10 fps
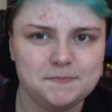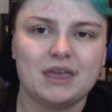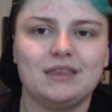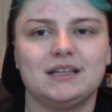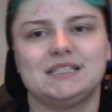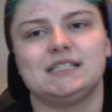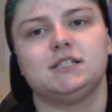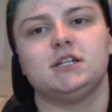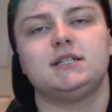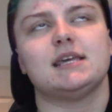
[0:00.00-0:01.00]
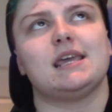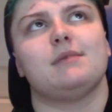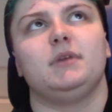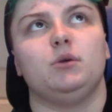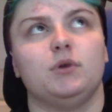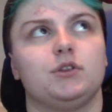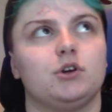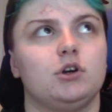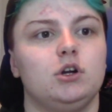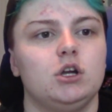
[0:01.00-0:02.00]
By making the decision to take Amity
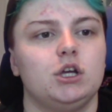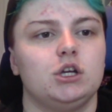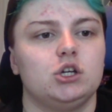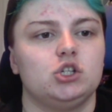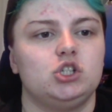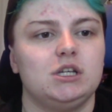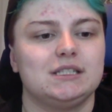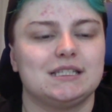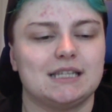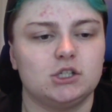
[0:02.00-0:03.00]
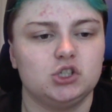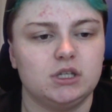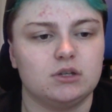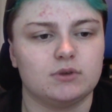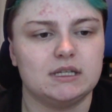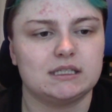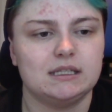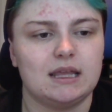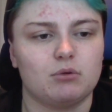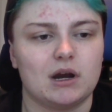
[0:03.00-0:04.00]
with her, she is essentially the
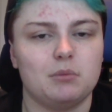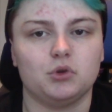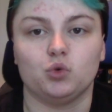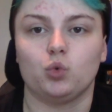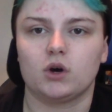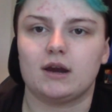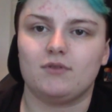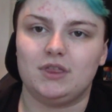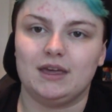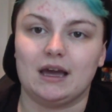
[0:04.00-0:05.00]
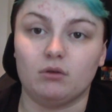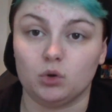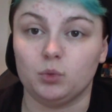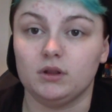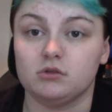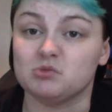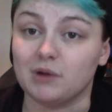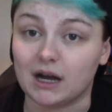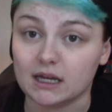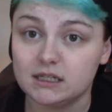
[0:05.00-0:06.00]
reason they were able to work everything out in
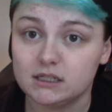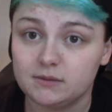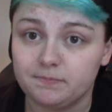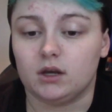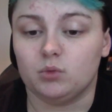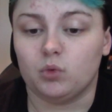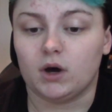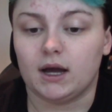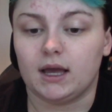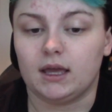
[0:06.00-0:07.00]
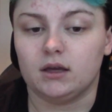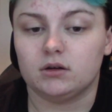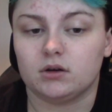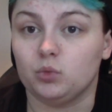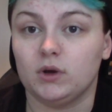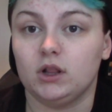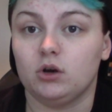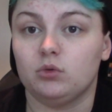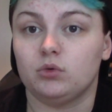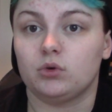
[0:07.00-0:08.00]
Willow's mind, and why her and
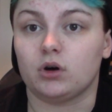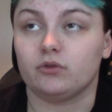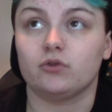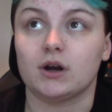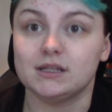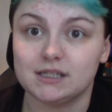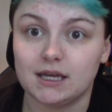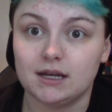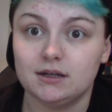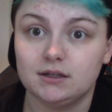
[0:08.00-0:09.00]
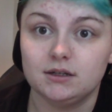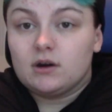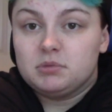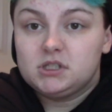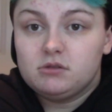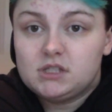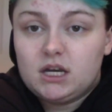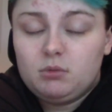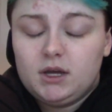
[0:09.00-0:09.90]
Willow are friends again, in later episodes